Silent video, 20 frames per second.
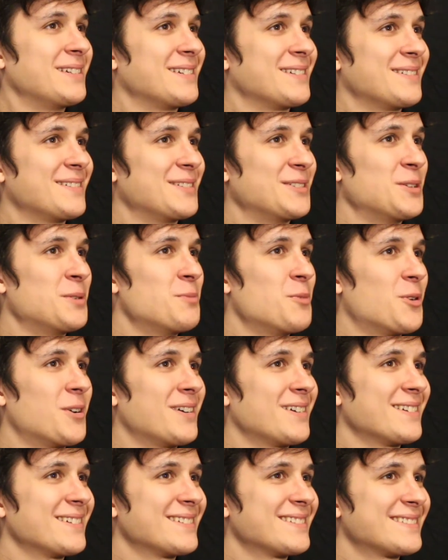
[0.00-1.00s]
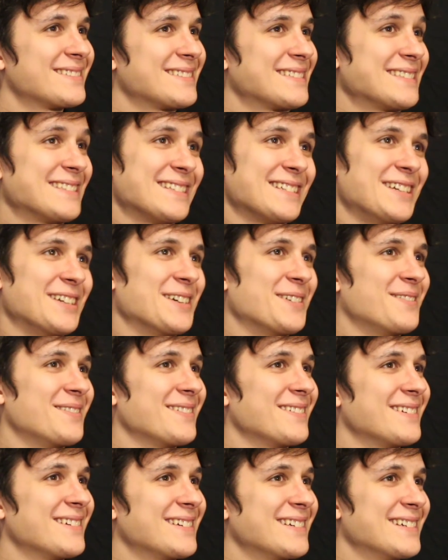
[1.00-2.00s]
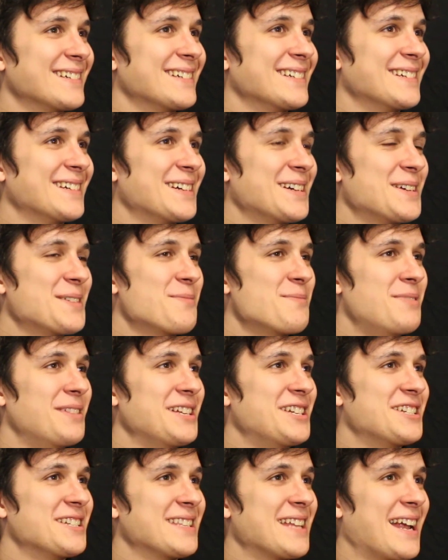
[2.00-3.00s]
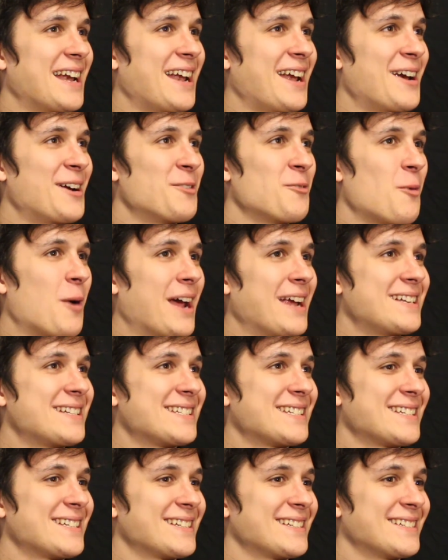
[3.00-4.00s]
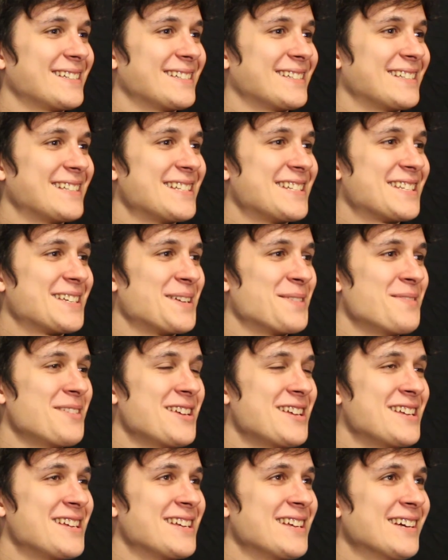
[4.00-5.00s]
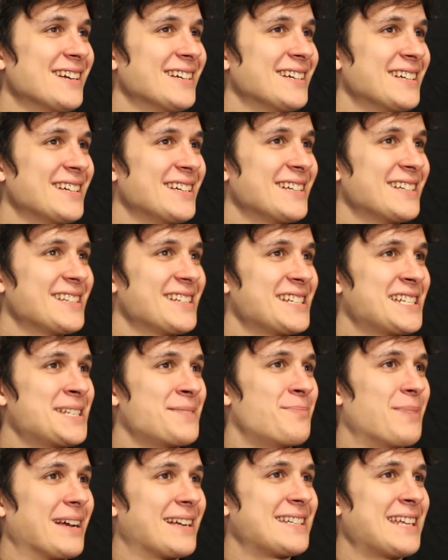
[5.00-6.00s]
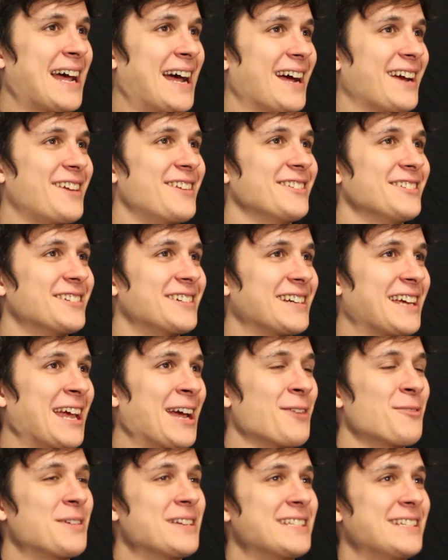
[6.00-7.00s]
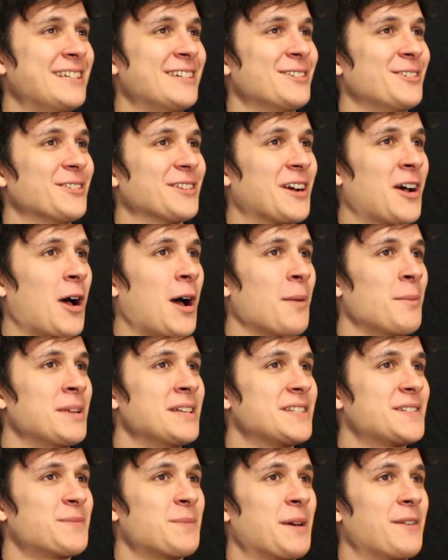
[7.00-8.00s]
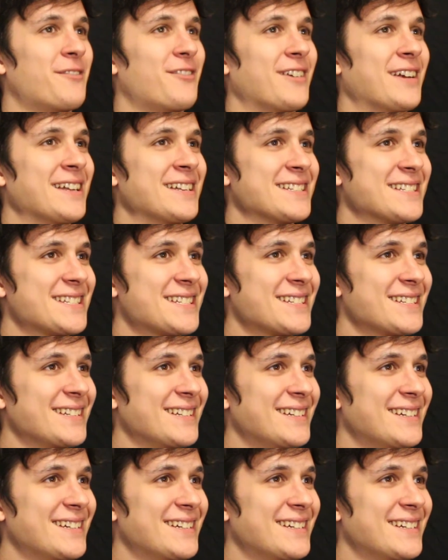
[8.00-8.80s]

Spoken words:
A little more, you know? Bleaching that hair white. It's going to be spectacular. I can't wait to hear all the comments from my friends.